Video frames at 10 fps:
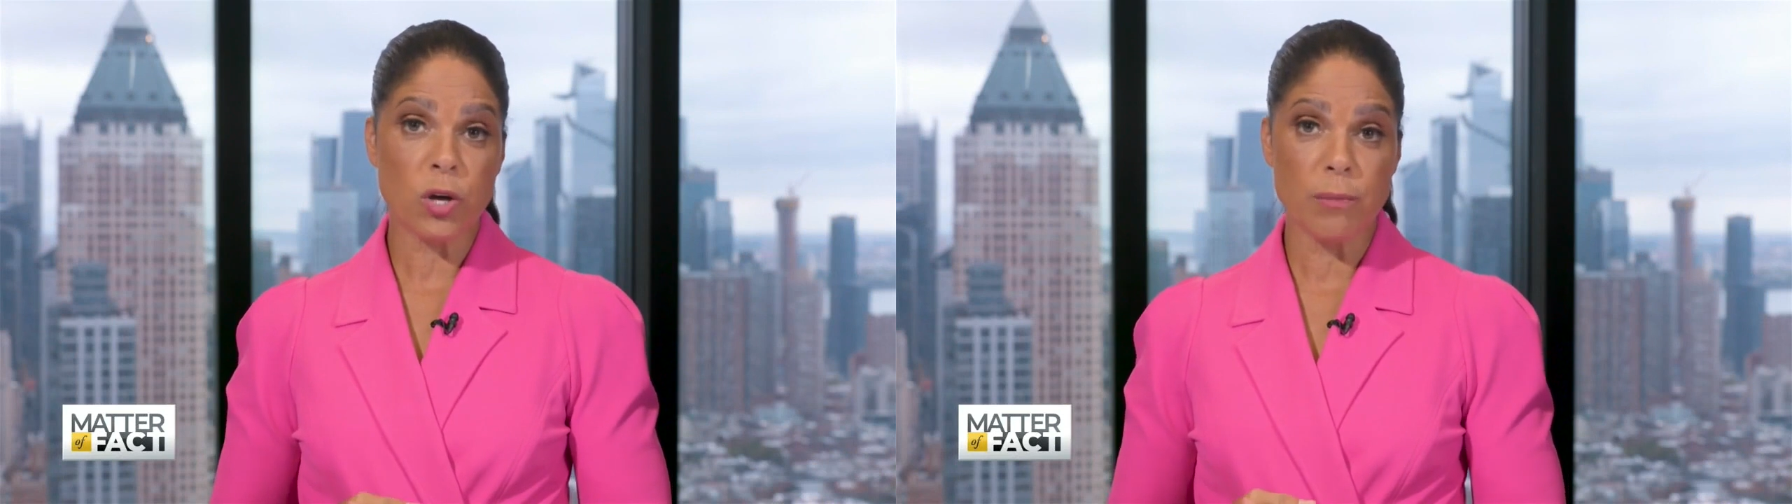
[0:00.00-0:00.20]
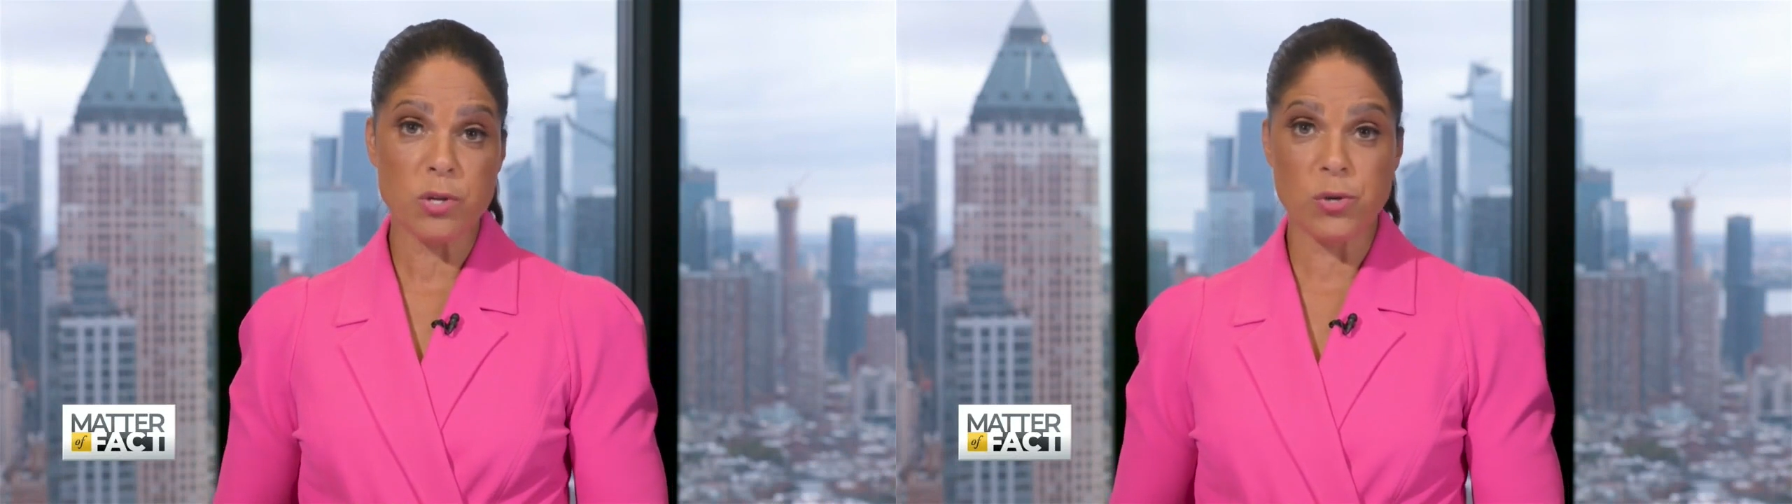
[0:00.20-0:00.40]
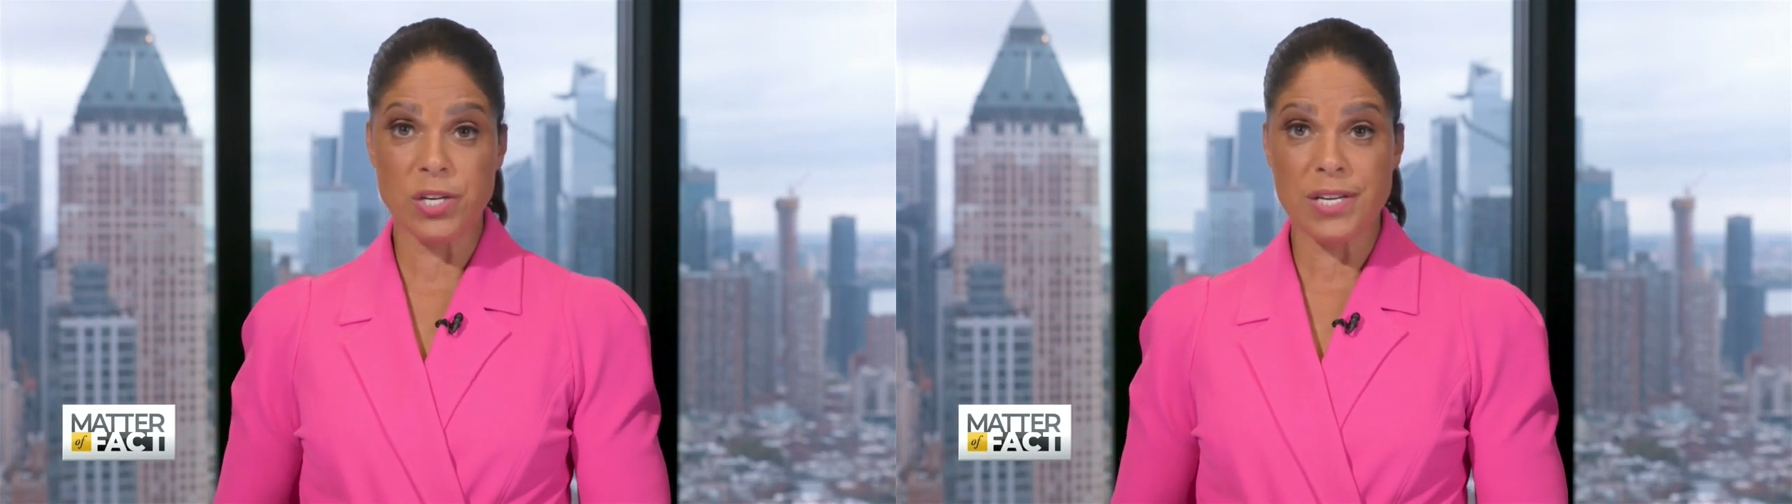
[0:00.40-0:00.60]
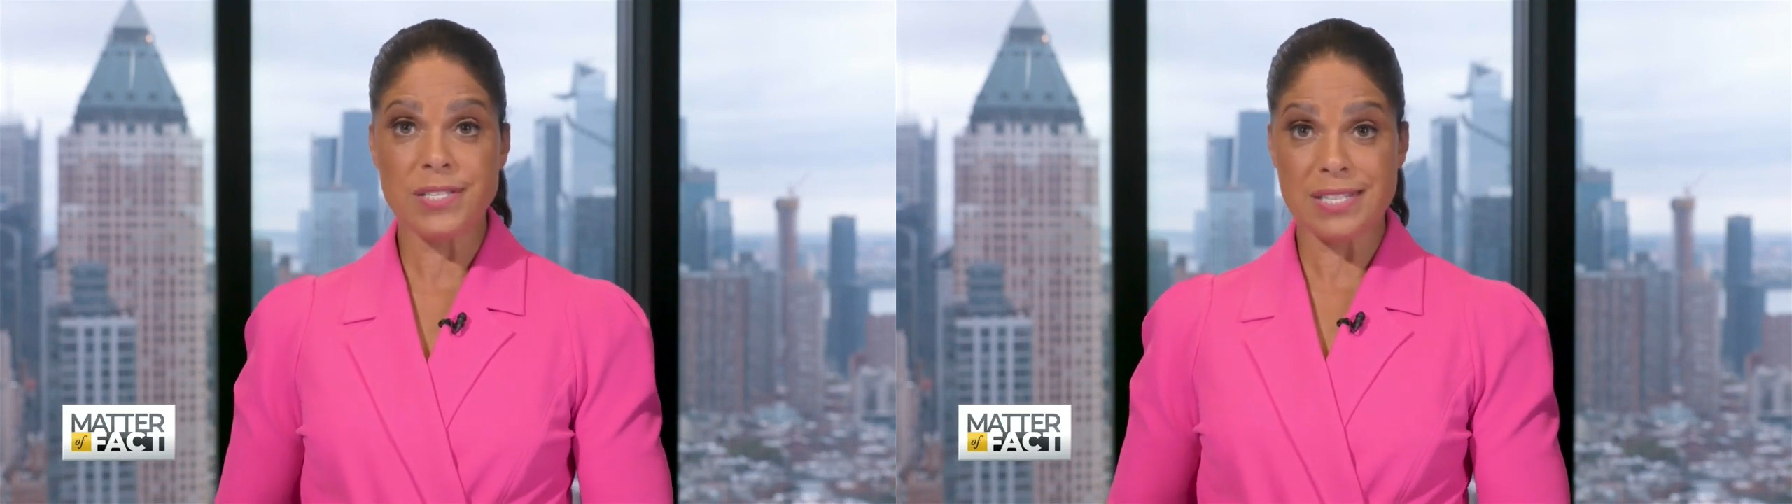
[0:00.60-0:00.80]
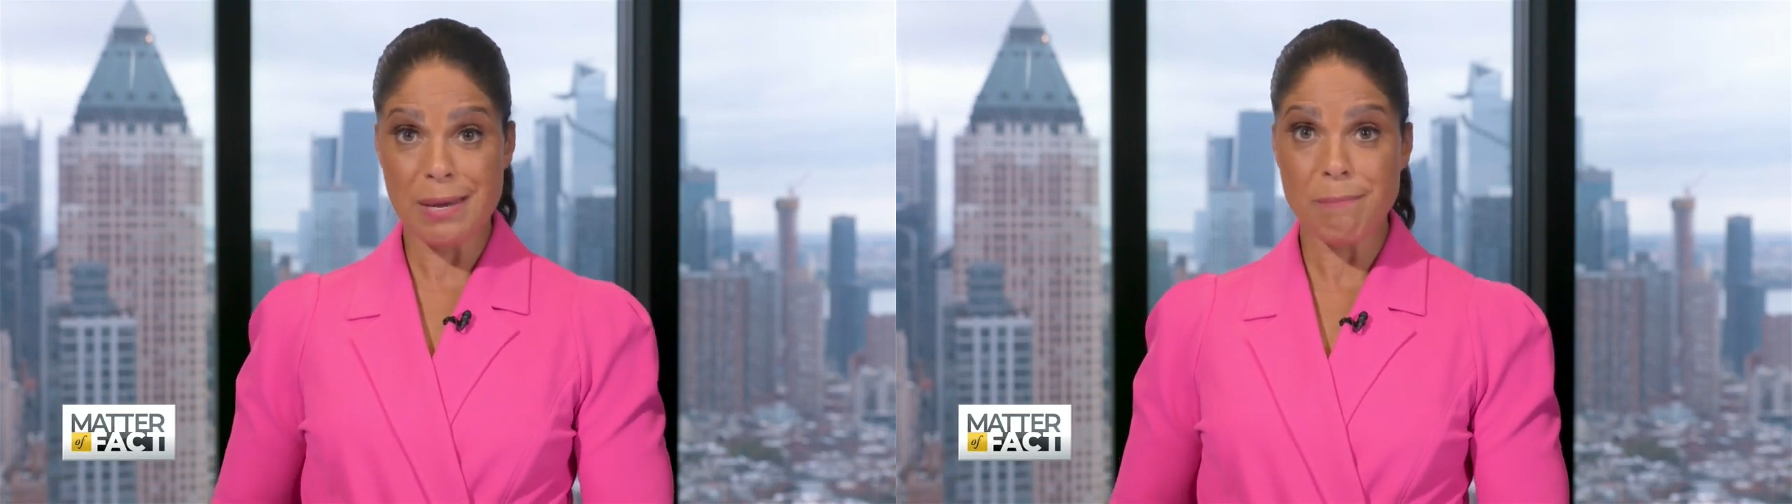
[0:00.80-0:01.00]

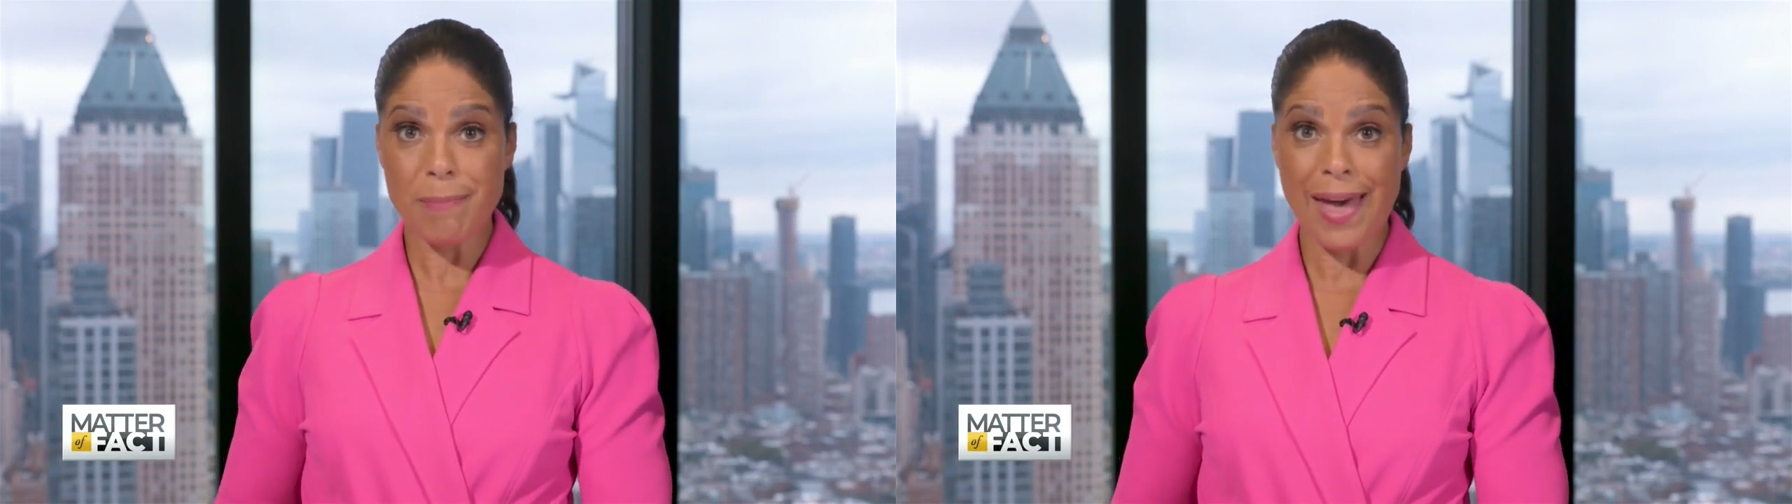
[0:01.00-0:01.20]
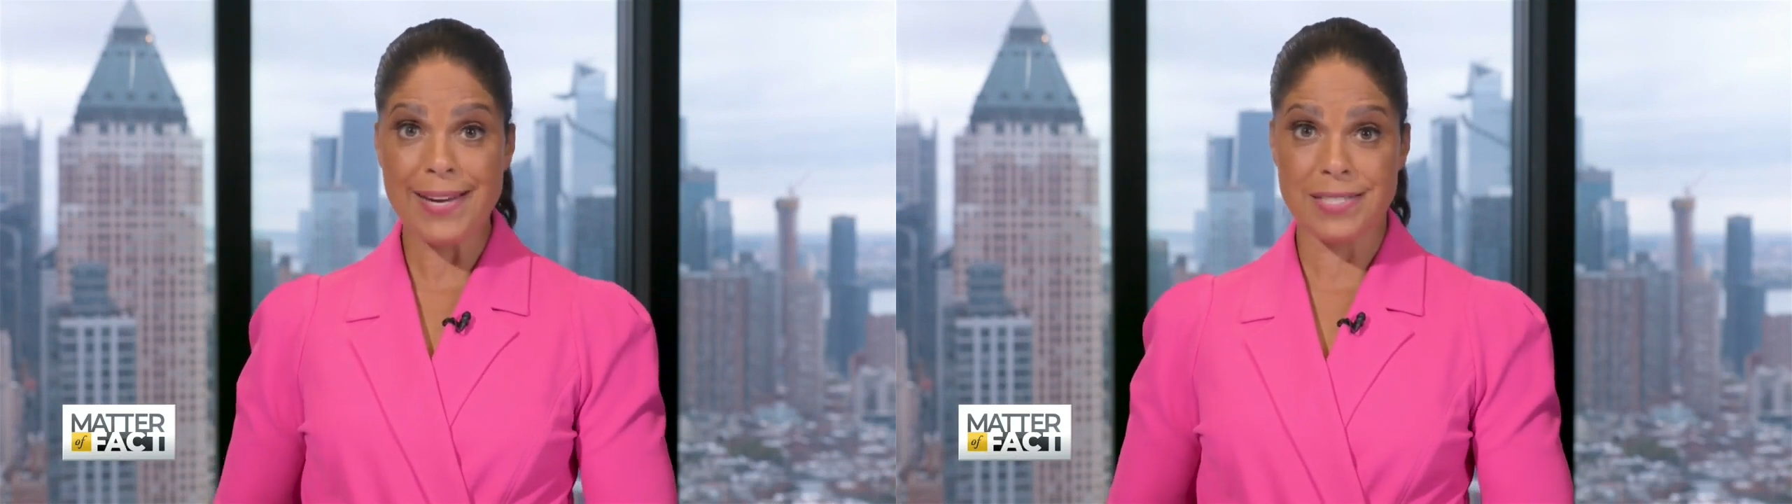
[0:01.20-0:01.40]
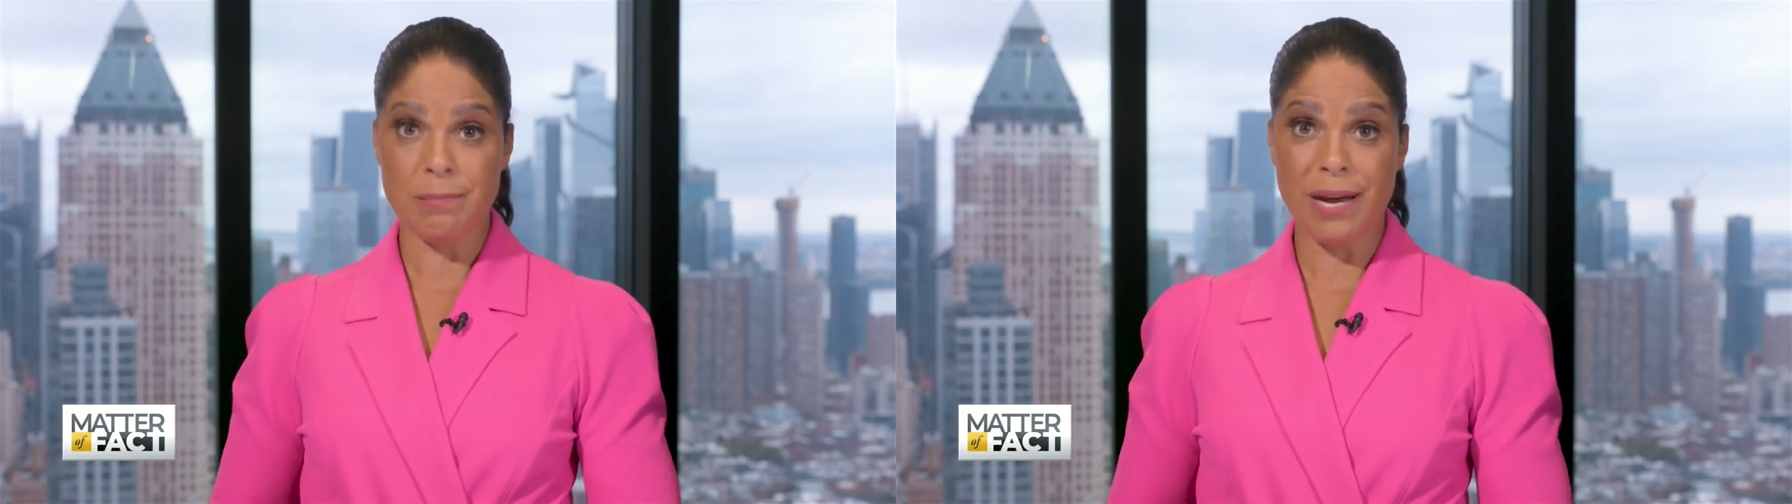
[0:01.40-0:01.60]
communities impacted